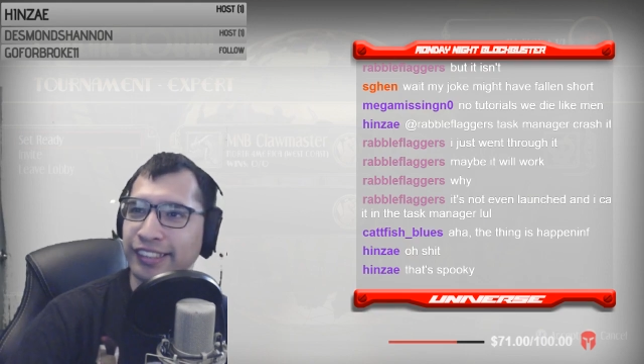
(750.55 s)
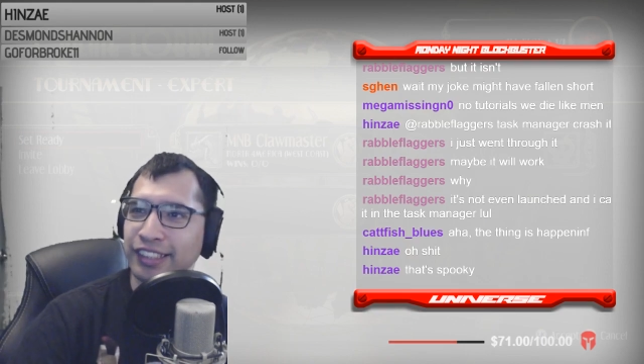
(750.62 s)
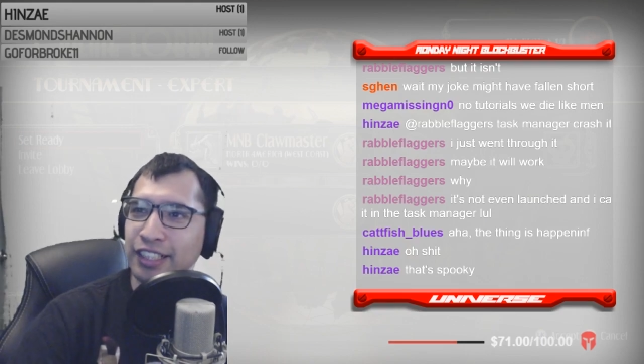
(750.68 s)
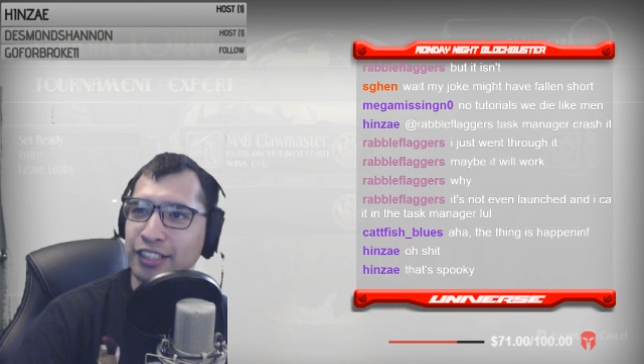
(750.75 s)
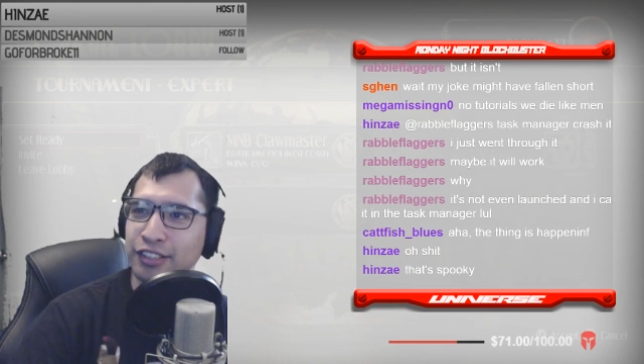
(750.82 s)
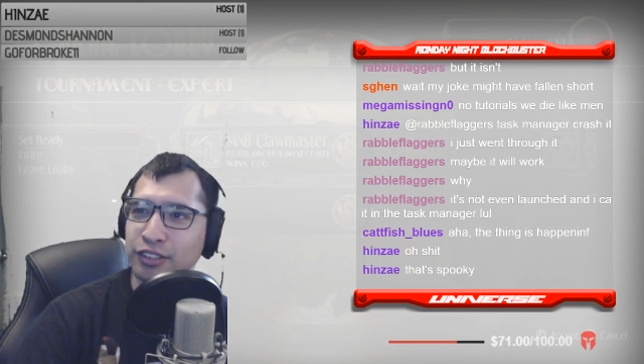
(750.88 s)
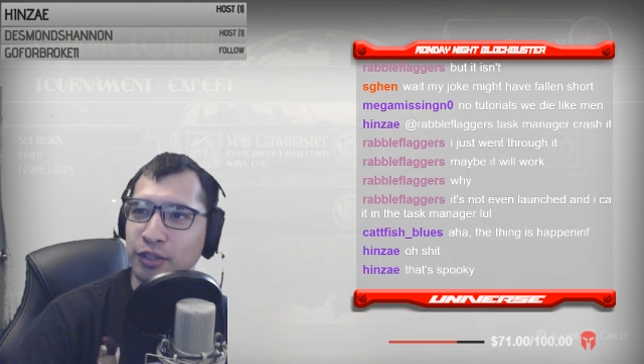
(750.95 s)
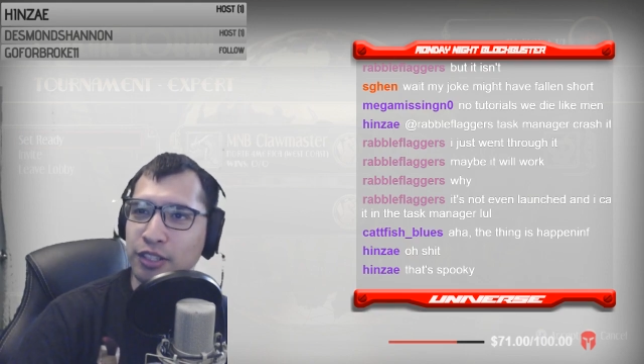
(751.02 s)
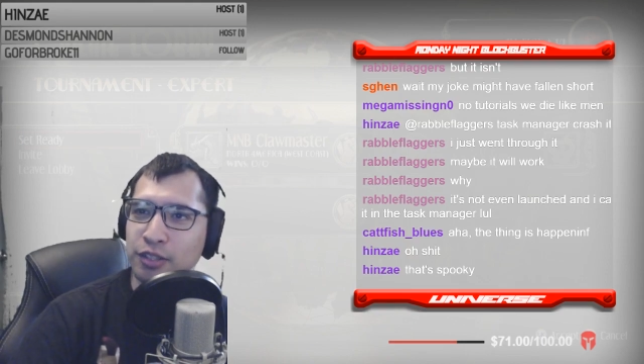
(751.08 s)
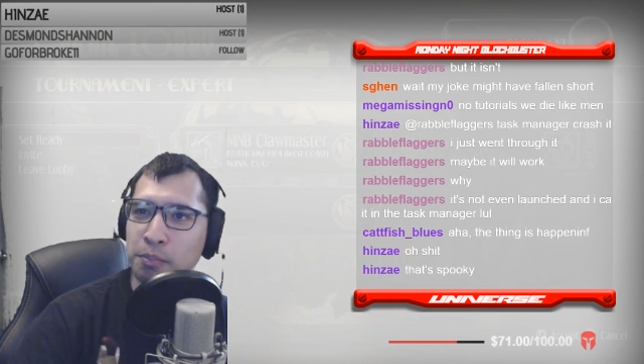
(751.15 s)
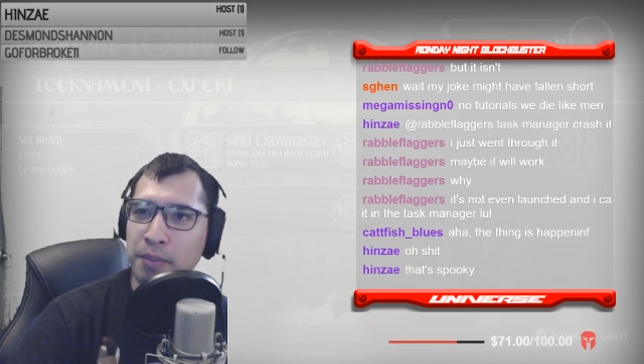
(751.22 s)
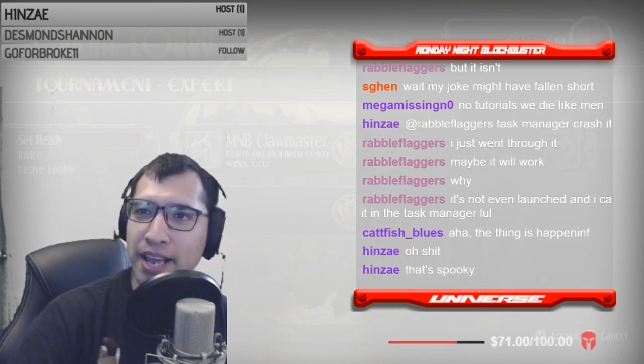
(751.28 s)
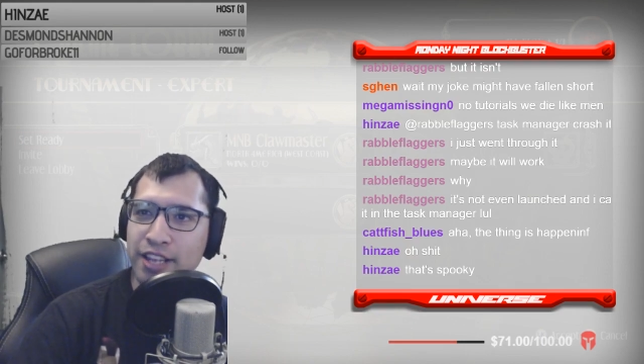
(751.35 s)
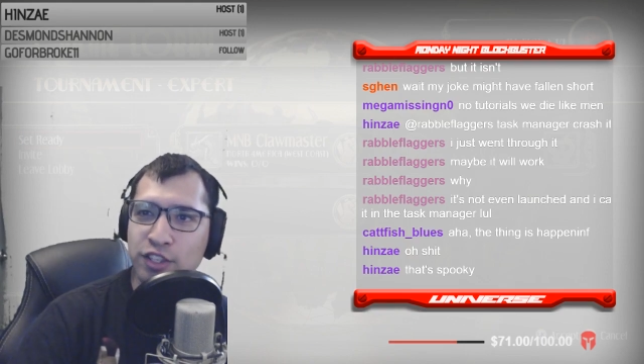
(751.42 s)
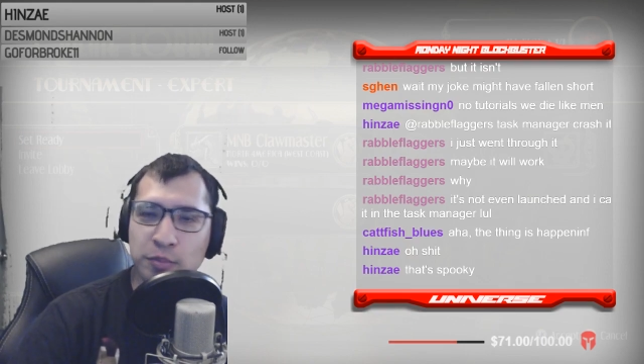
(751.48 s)
It's it's
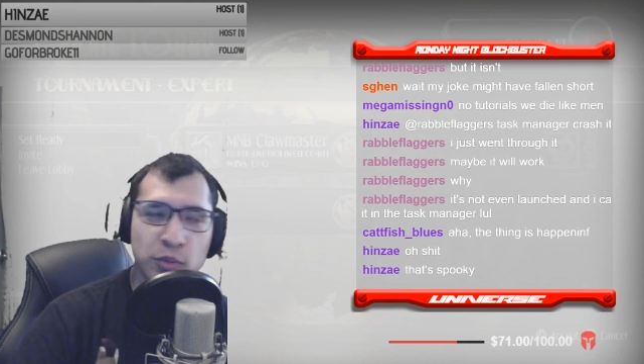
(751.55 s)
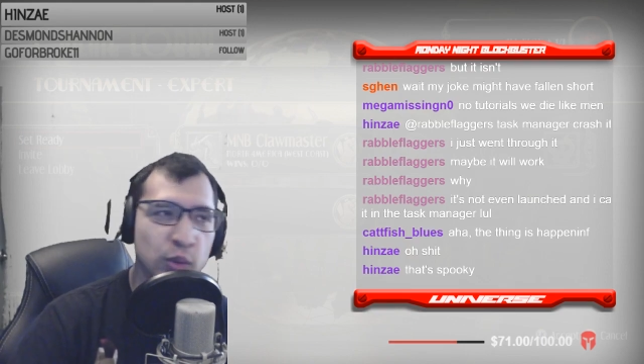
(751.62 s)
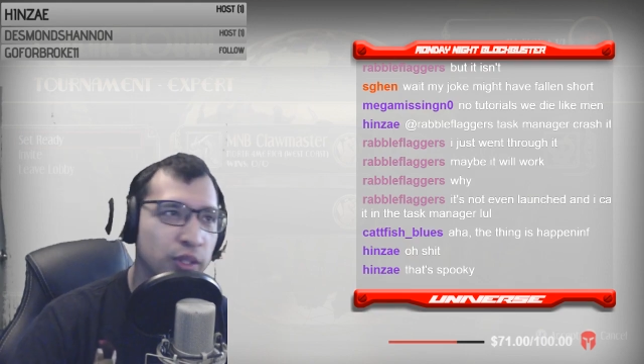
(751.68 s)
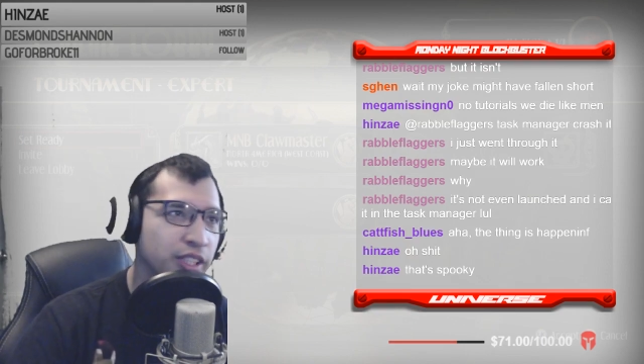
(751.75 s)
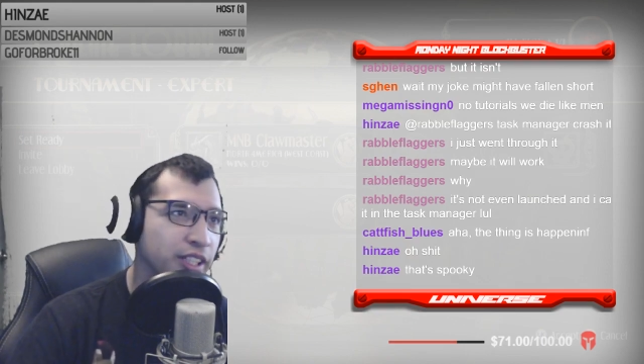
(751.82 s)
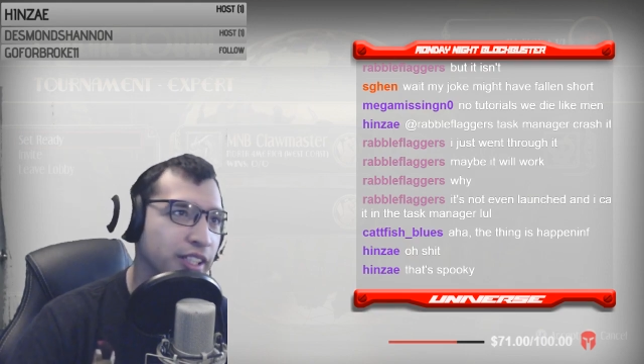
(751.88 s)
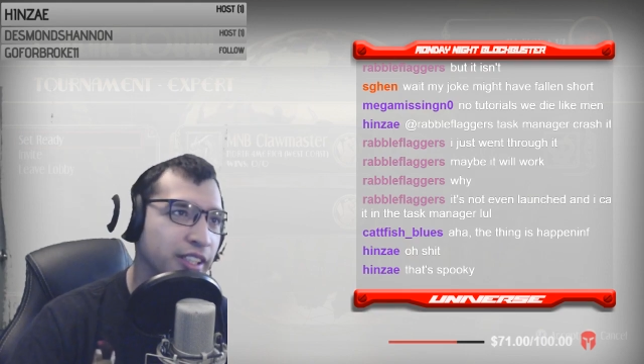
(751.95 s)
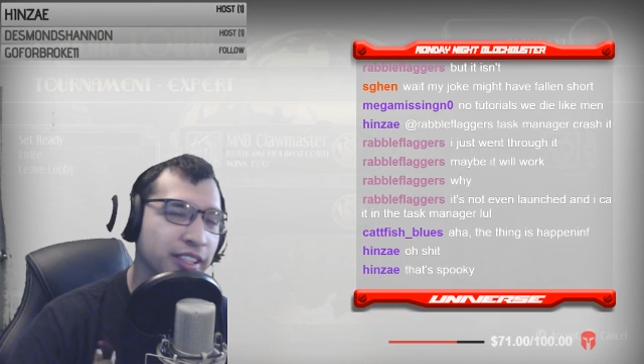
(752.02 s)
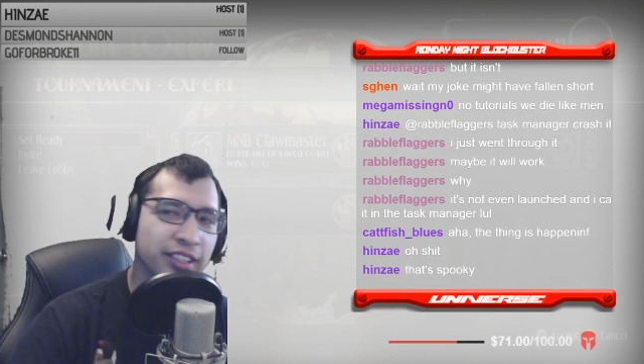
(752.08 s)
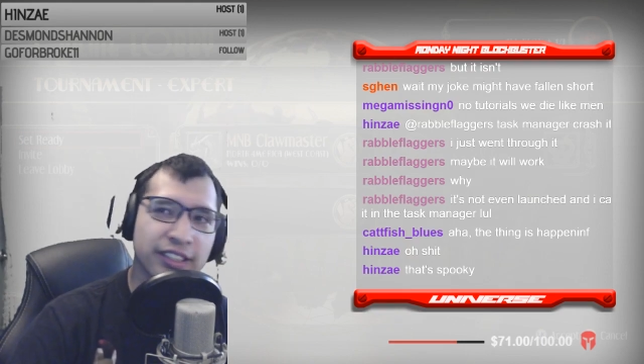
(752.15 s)
mad spooky.